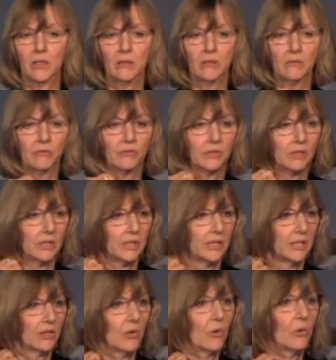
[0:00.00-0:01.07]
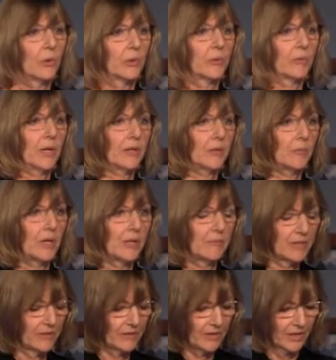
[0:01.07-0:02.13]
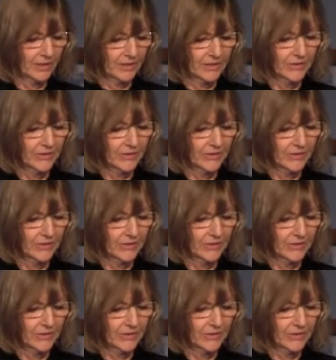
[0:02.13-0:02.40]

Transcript: of a cord around the baby's neck.